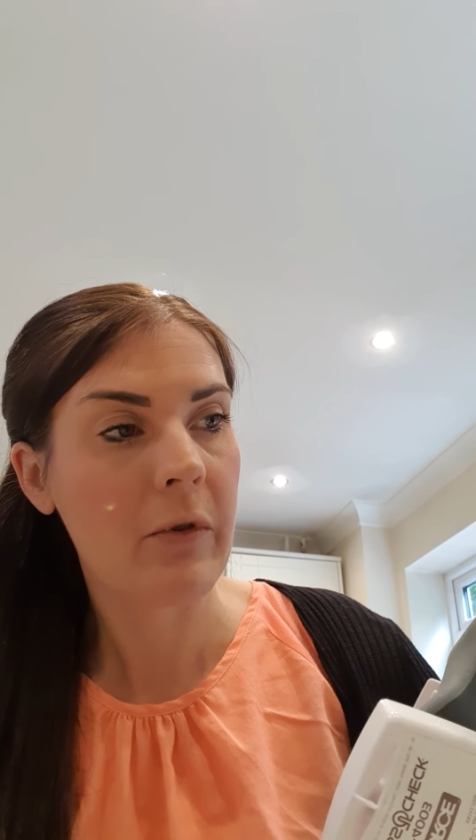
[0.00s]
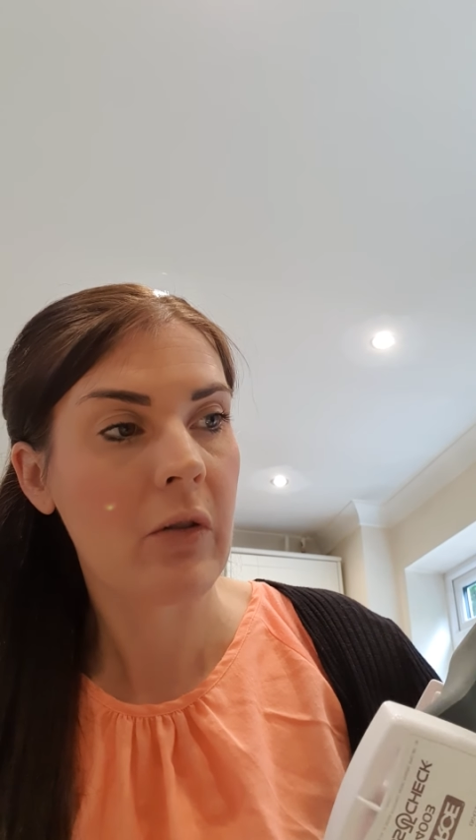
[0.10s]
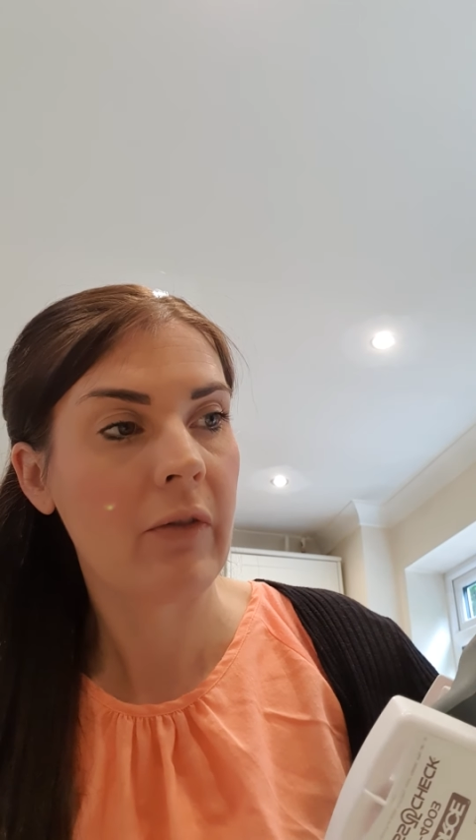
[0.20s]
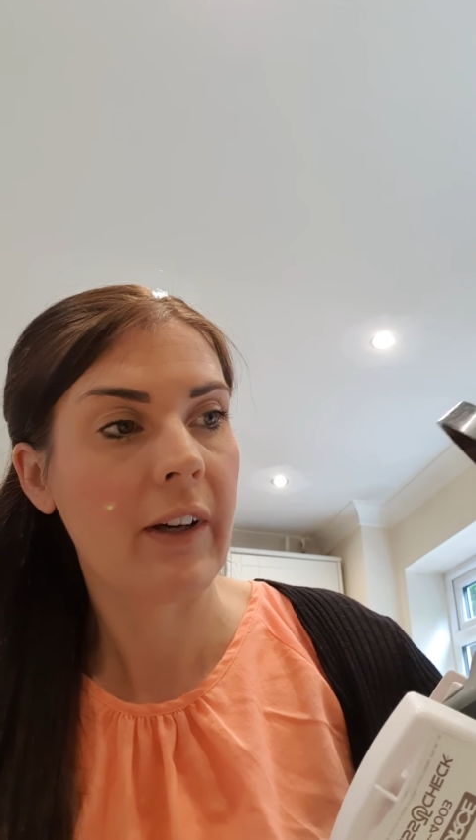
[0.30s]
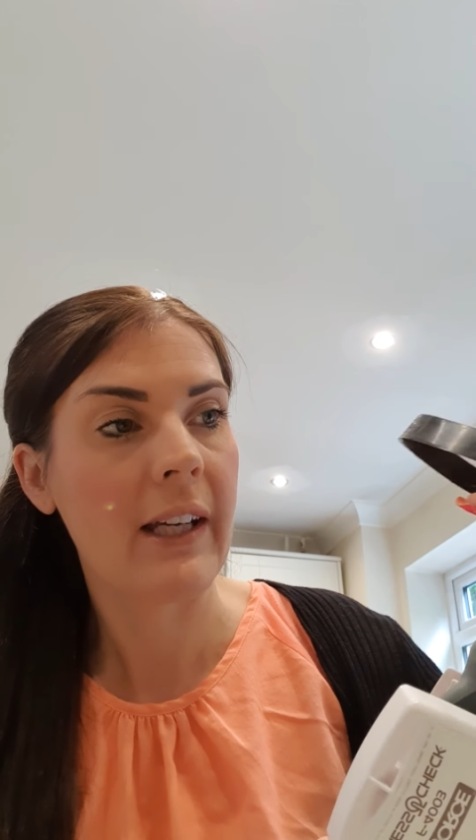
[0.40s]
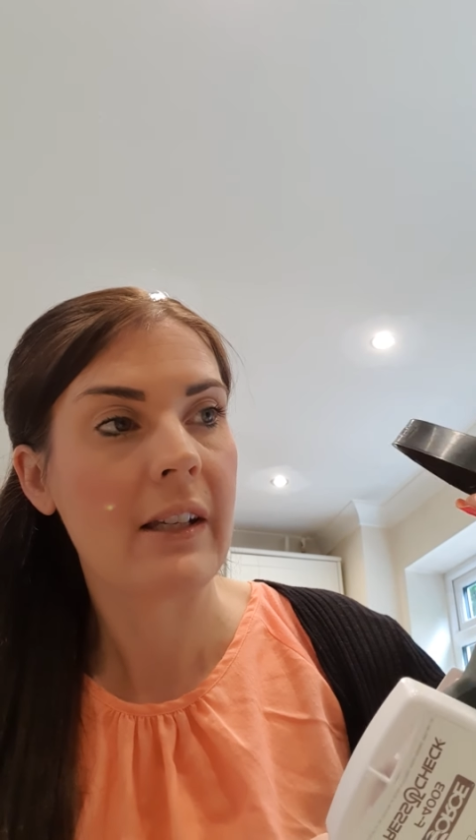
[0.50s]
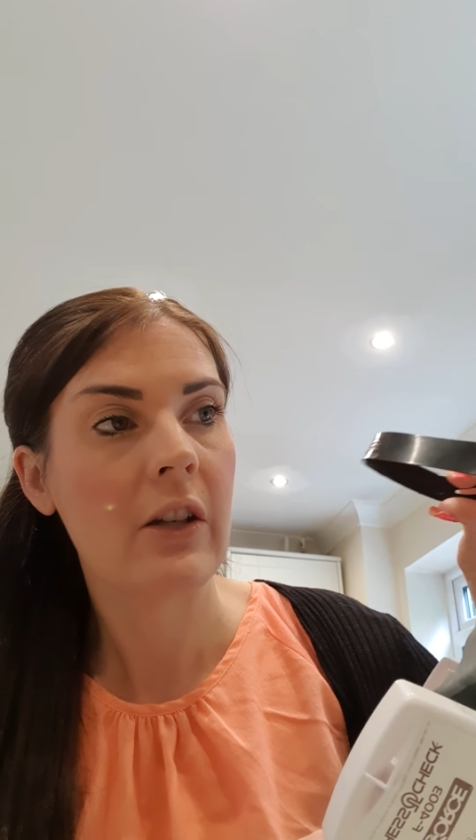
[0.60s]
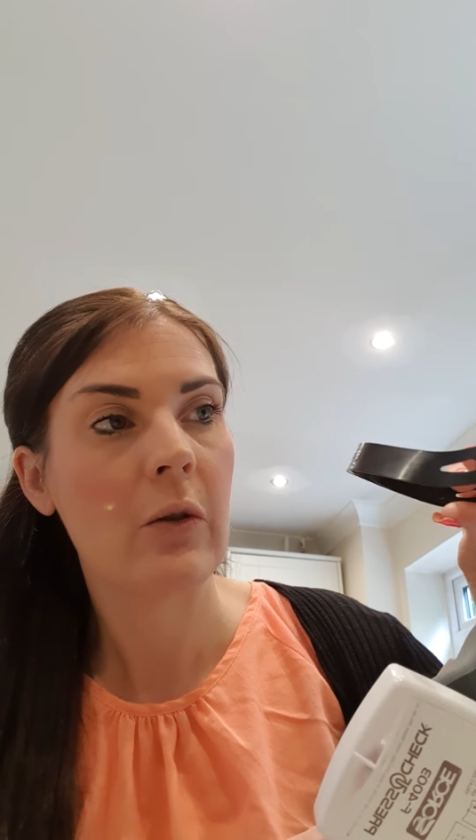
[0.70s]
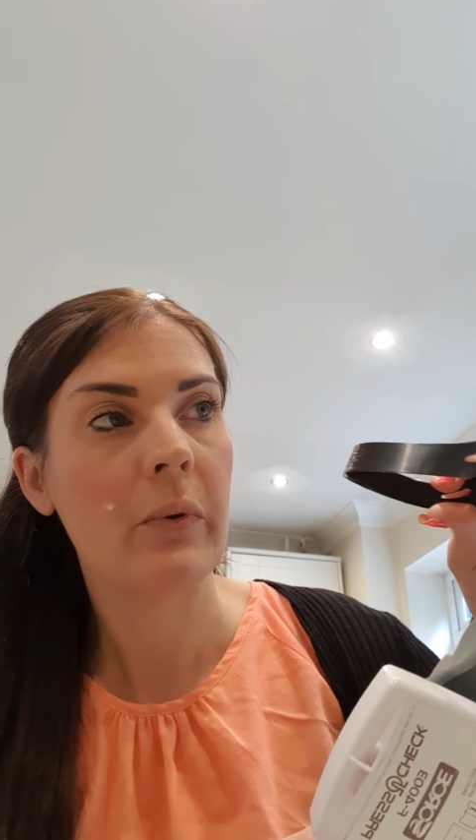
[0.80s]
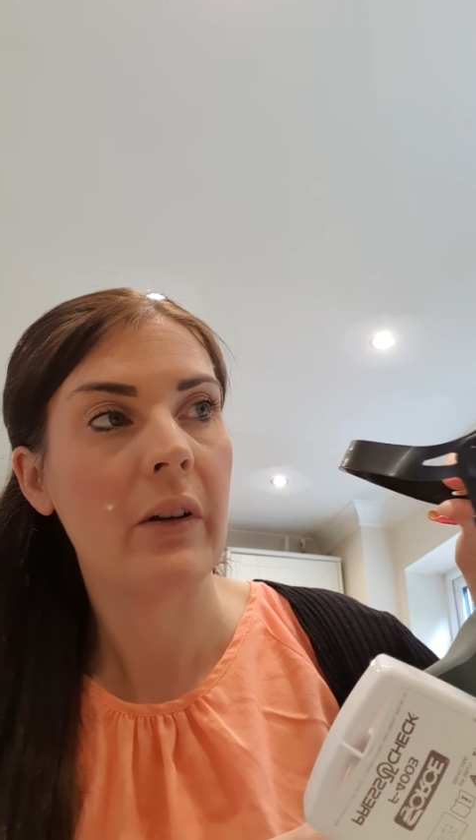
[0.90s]
to your face
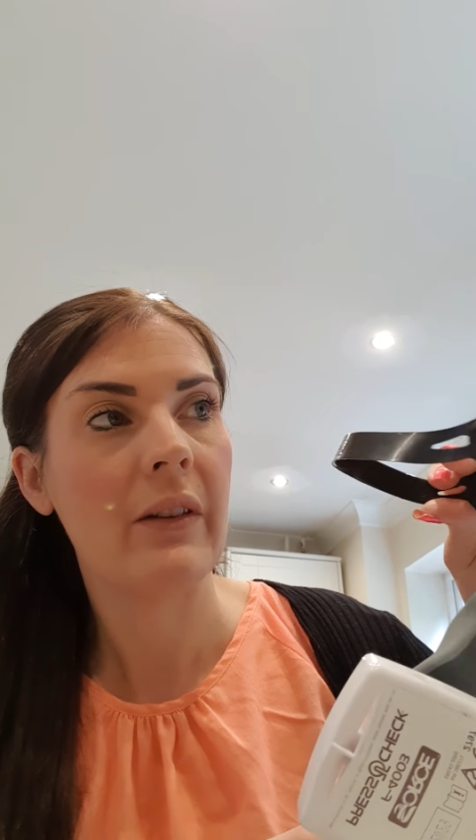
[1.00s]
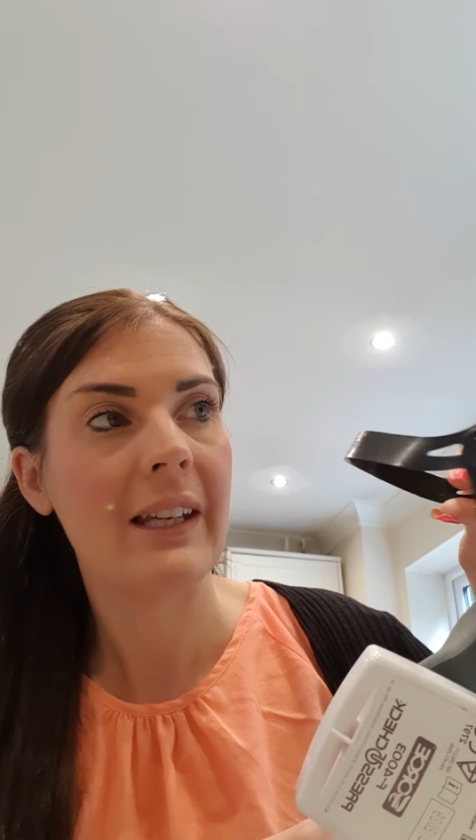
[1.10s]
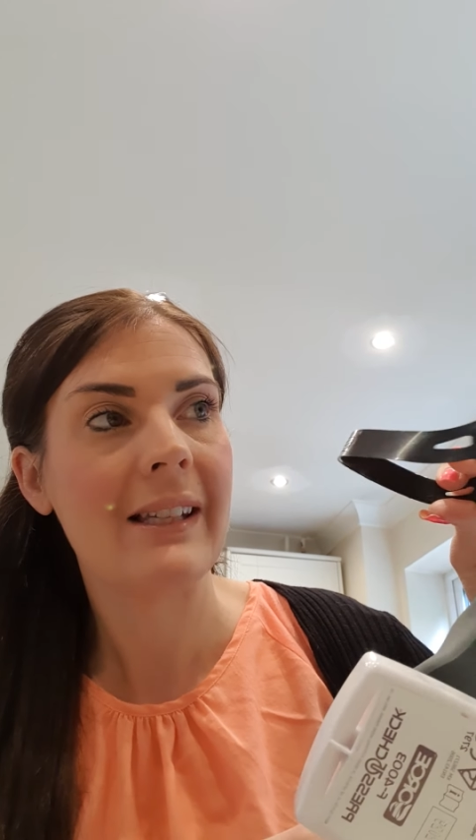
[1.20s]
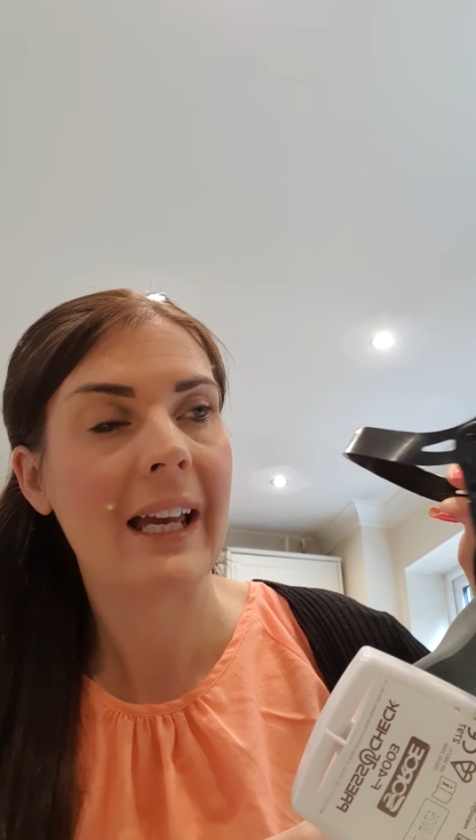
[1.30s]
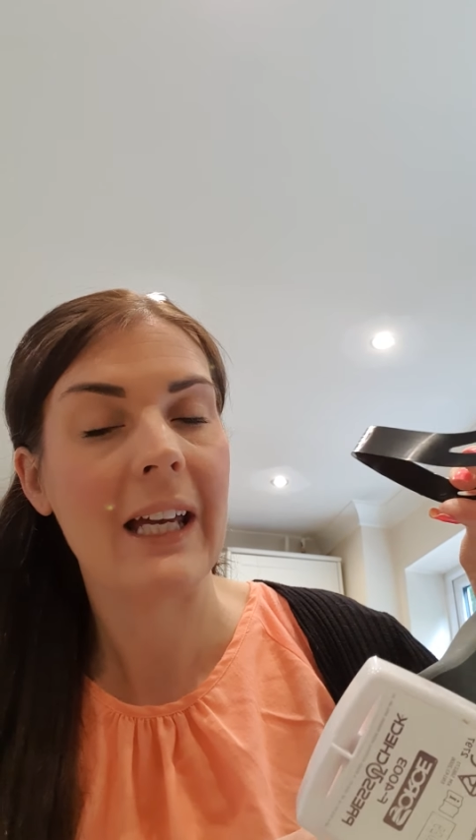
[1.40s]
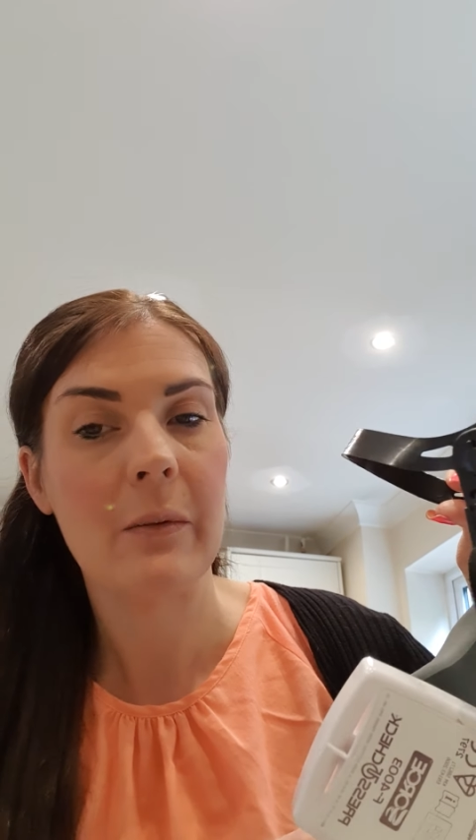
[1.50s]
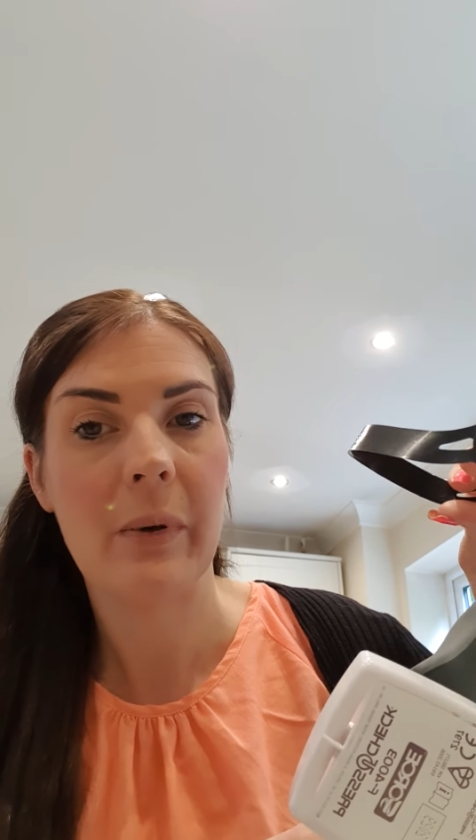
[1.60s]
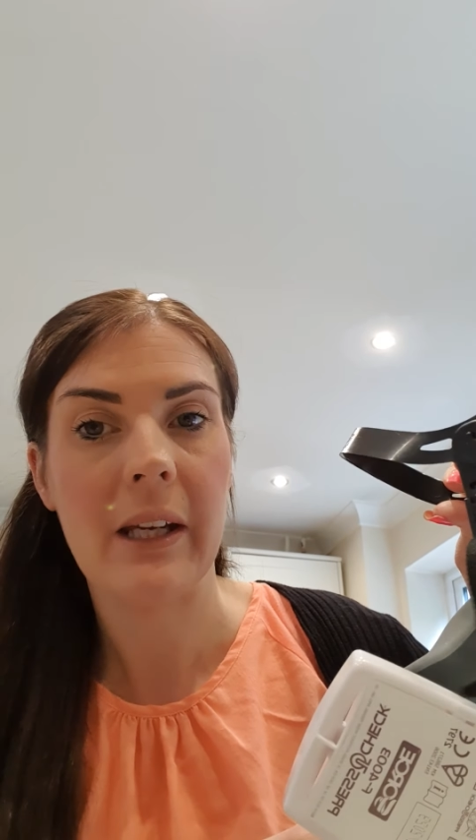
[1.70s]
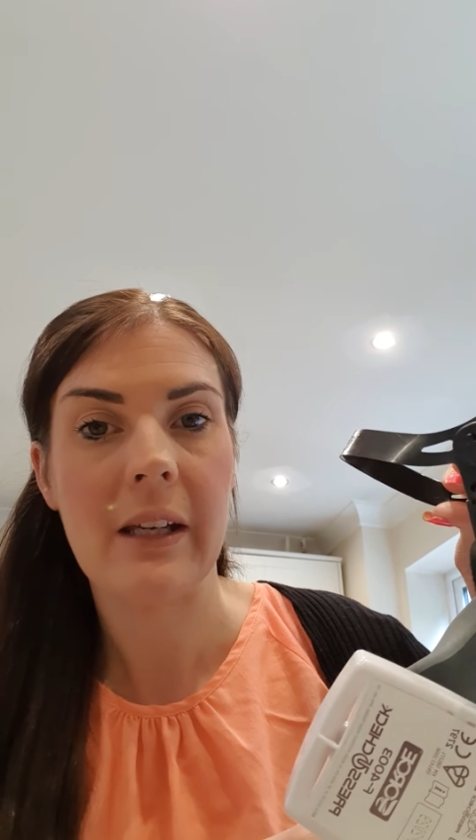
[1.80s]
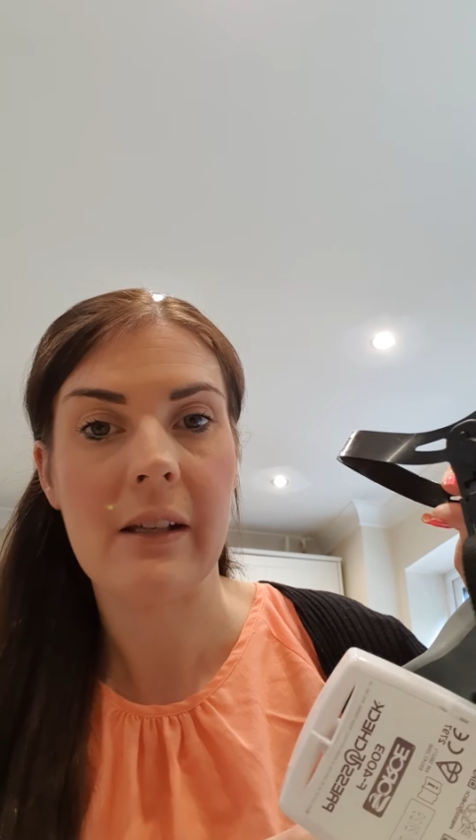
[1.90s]
and you put this
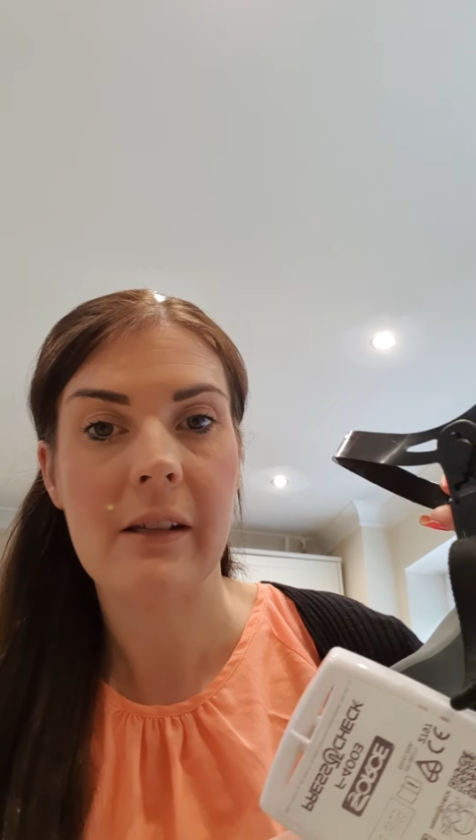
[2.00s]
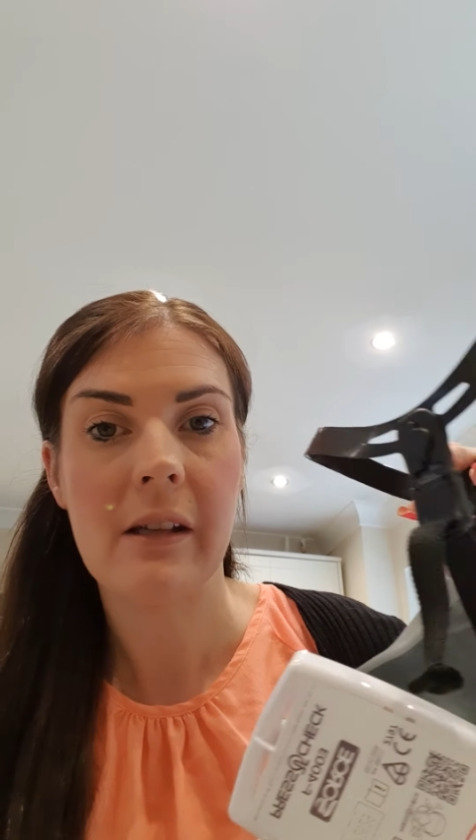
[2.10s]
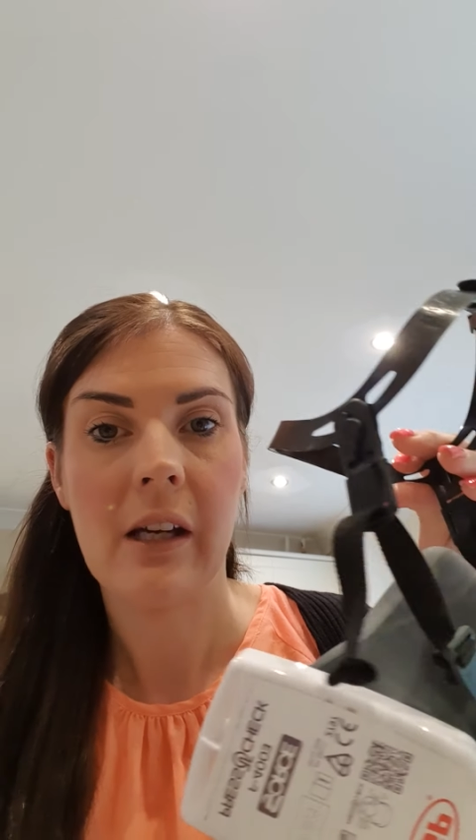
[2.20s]
headpiece